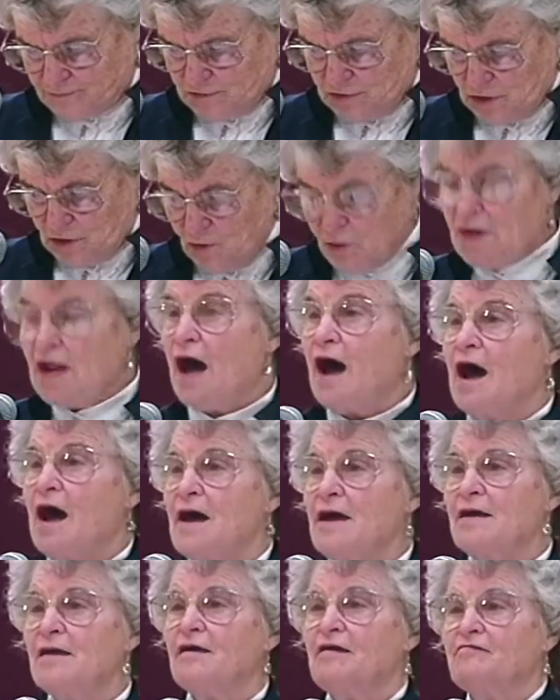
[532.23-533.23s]
You and
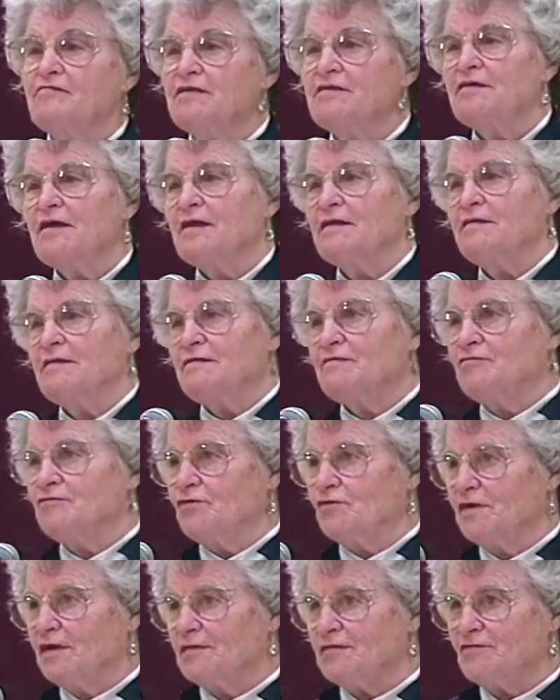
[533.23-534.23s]
I have attended
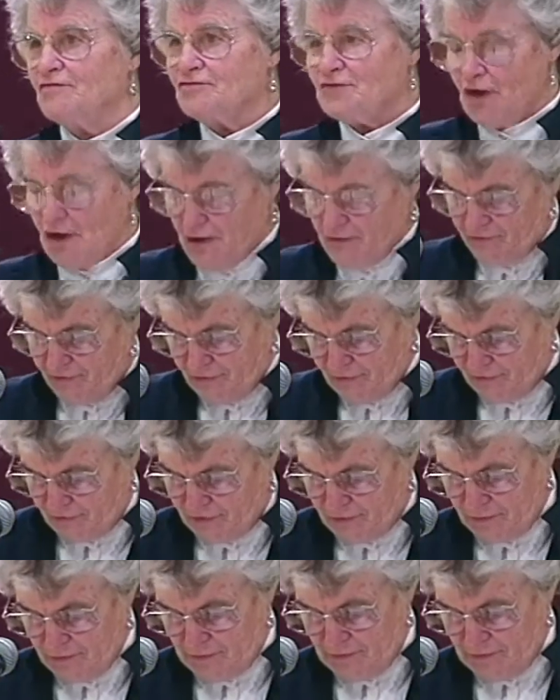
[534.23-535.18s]
during this conference